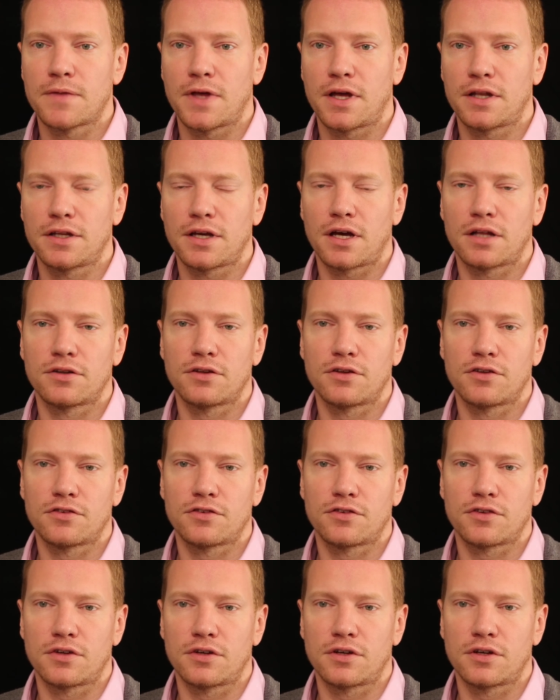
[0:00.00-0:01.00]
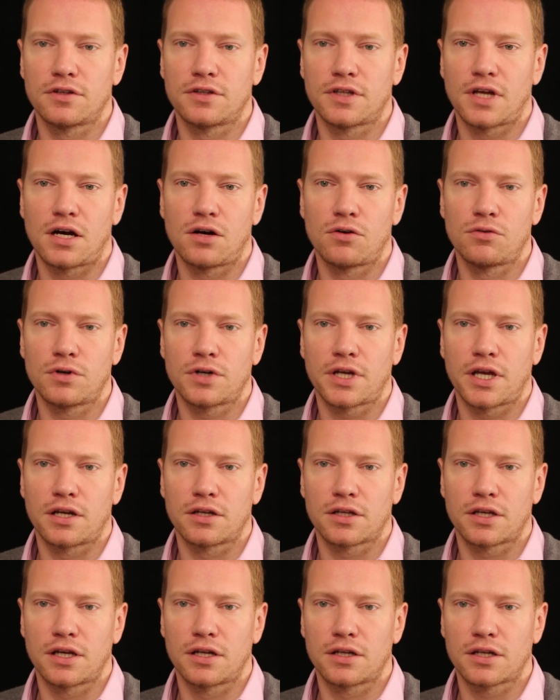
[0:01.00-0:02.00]
and the others uh, now can,
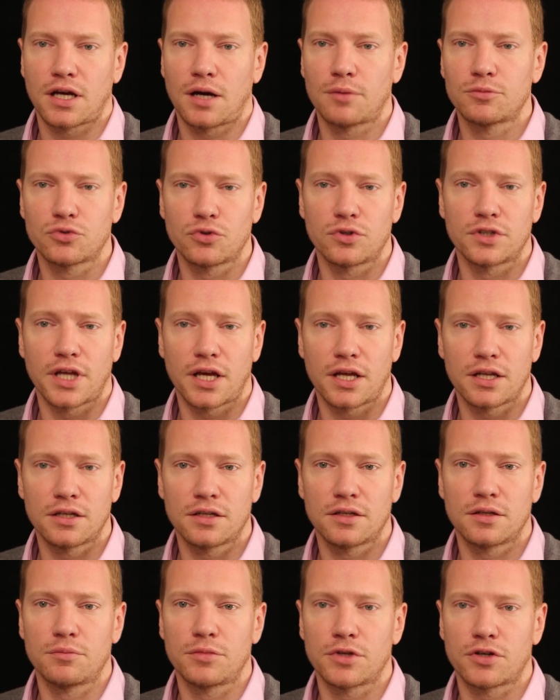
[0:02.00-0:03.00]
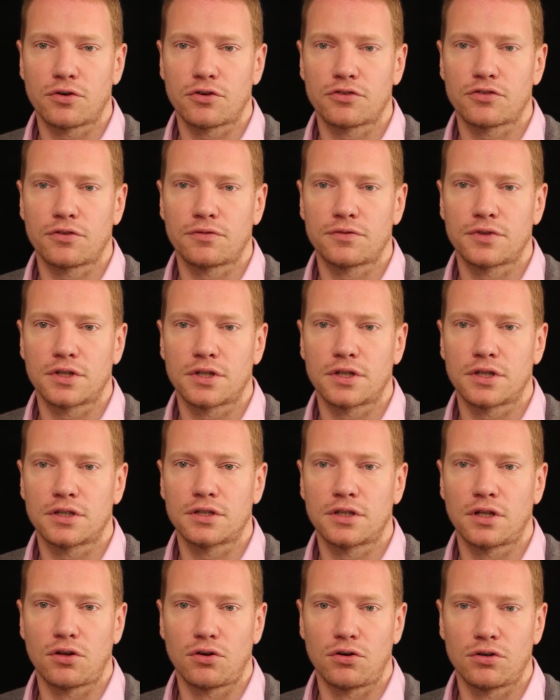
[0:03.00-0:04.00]
can come to an end because of the,
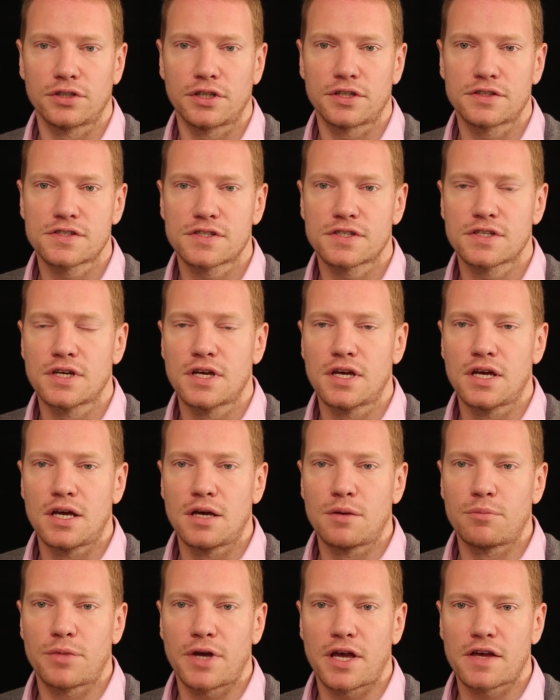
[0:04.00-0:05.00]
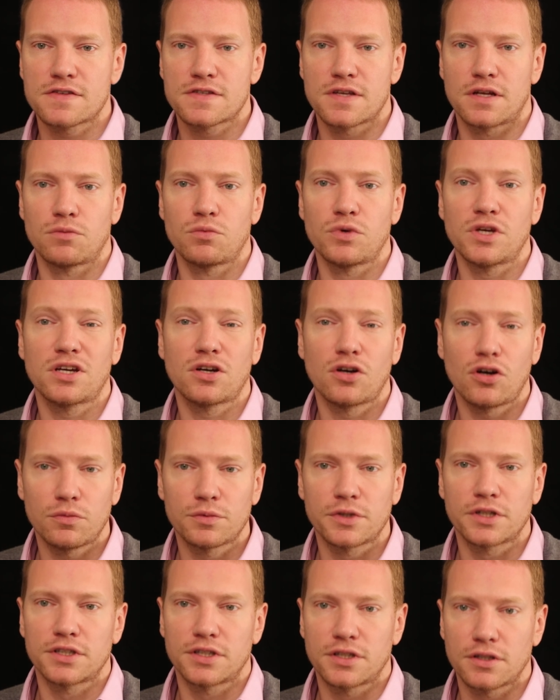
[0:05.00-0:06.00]
the law that's passed. And we
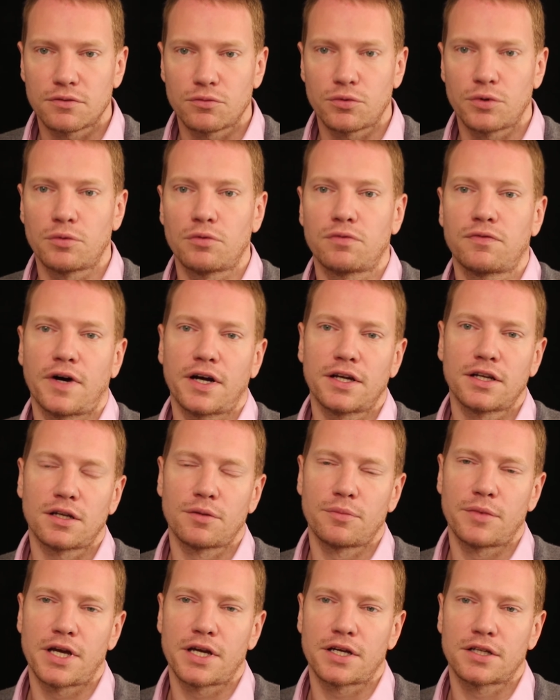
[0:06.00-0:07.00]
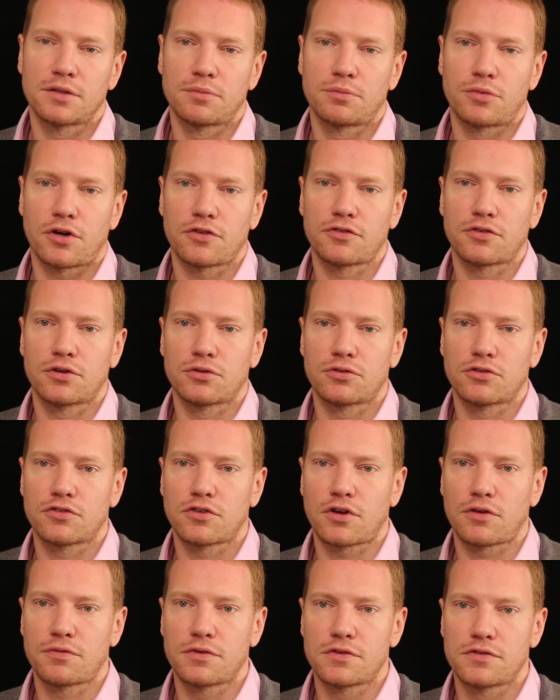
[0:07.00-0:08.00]
hope that we will finally make the prosecutor's
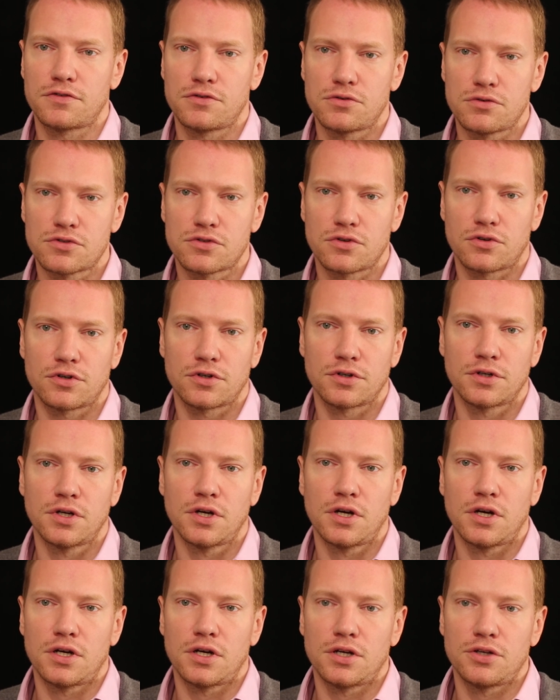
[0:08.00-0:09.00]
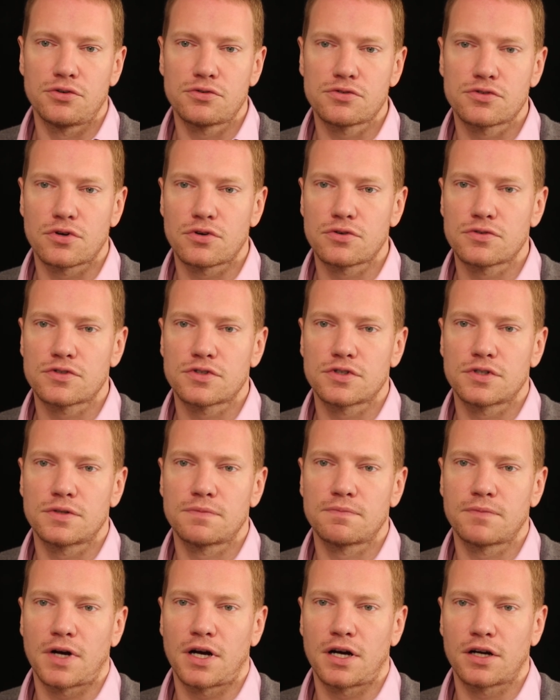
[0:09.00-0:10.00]
office use their use those um,
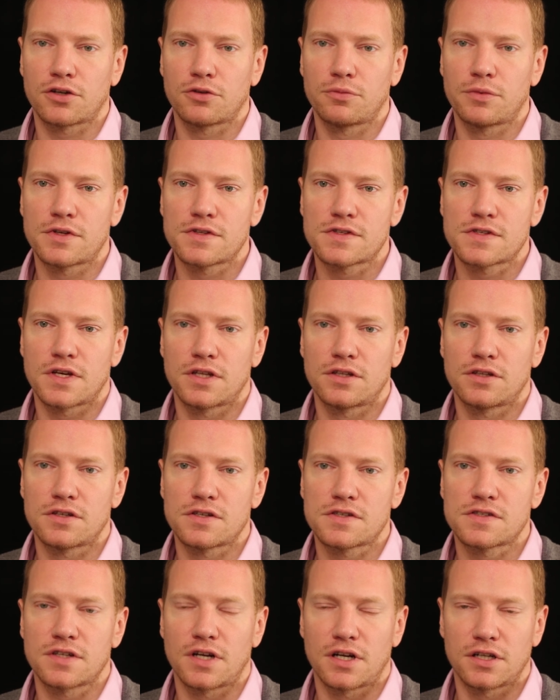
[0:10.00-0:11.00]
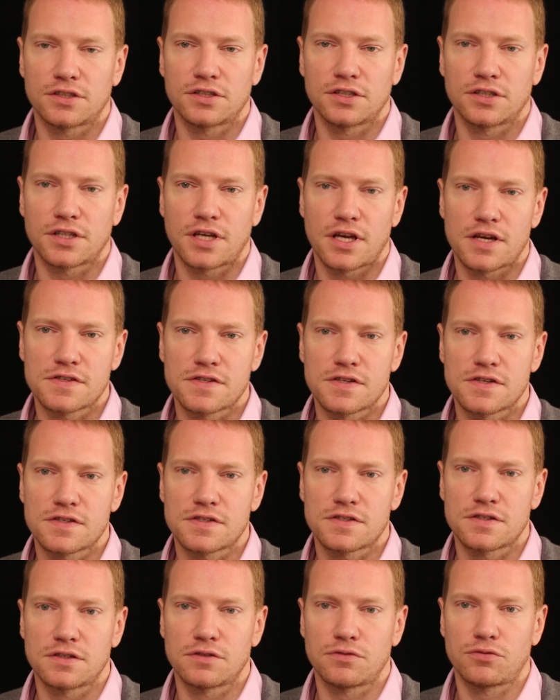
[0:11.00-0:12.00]
arguments and uh, start uh,
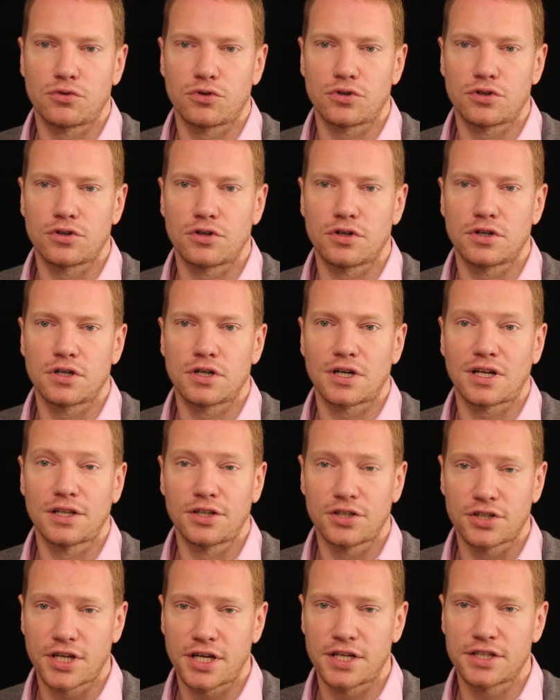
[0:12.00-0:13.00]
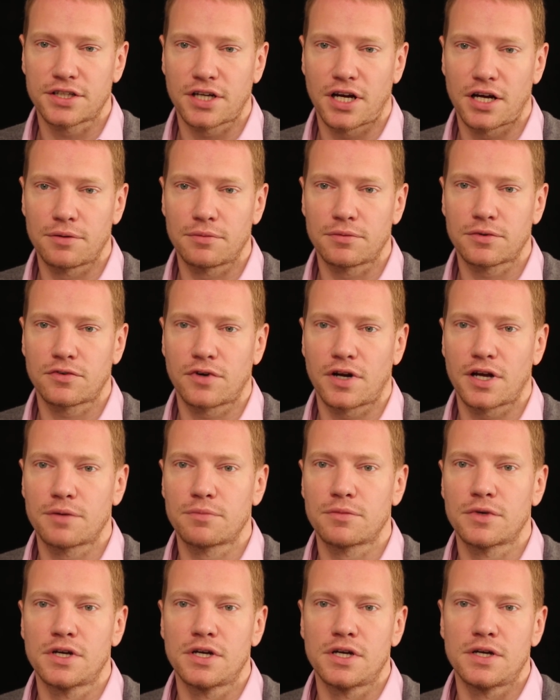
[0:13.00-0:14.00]
cases uh, for uh, clear hate crime, crime,
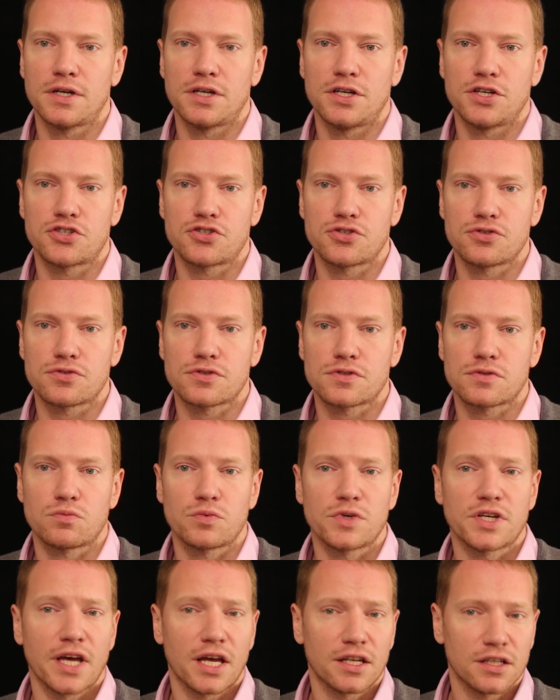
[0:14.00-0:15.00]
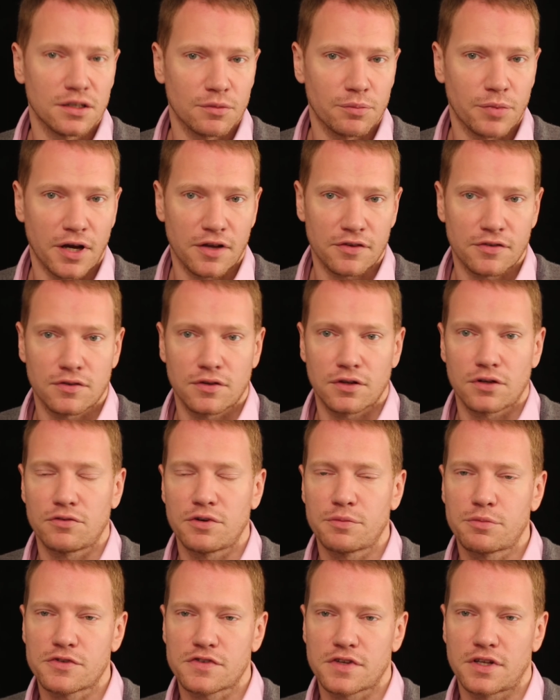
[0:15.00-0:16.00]
issues. We had in the past uh,
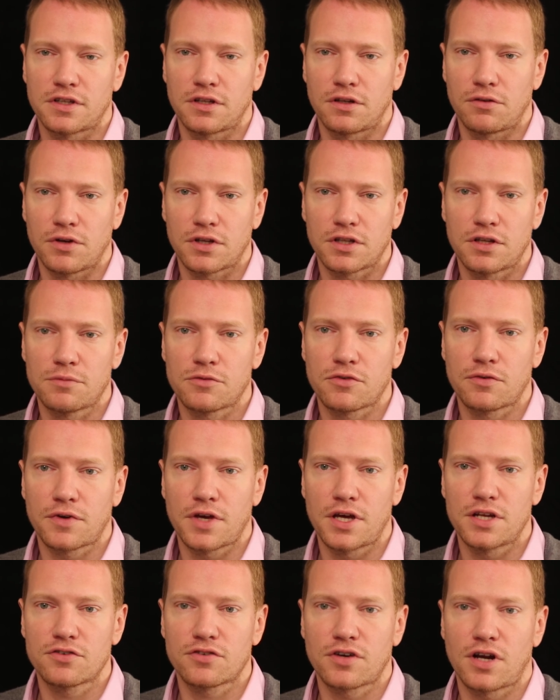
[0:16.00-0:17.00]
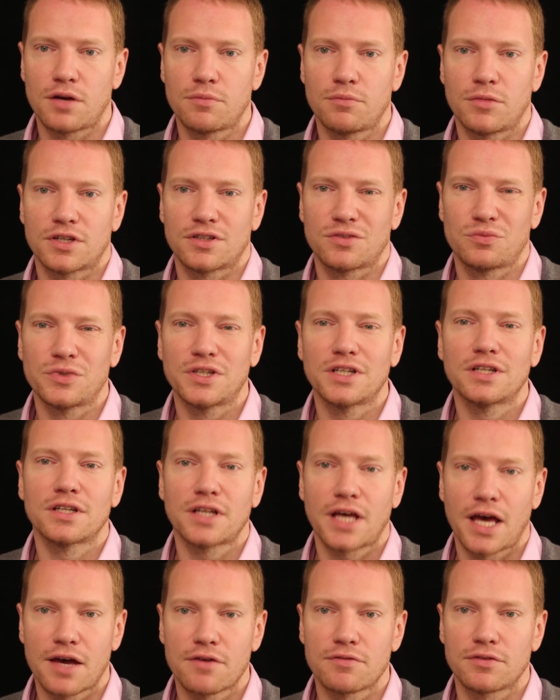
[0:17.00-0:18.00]
represented victims of hate crime, but we didn't
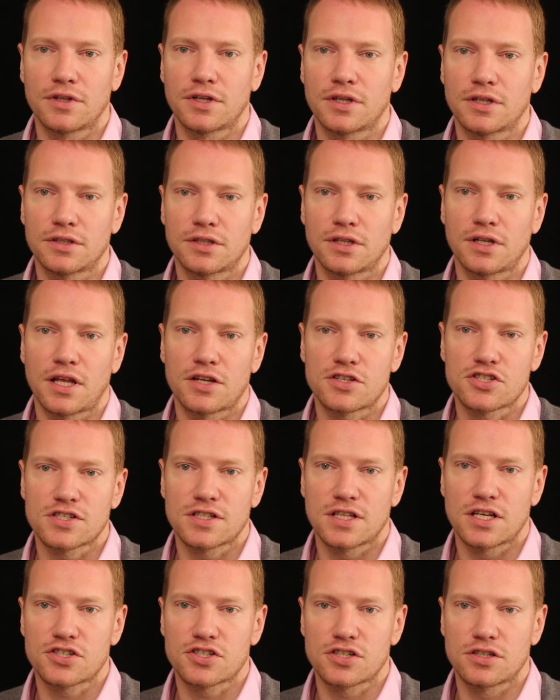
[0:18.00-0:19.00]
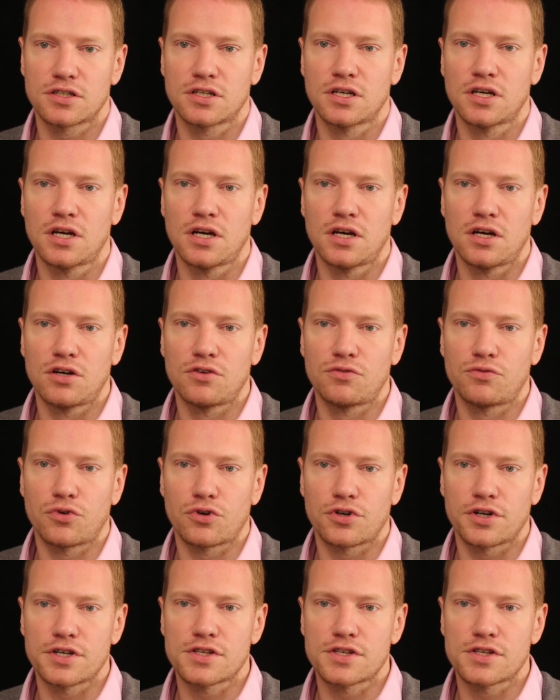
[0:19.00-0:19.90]
have the, the legislation for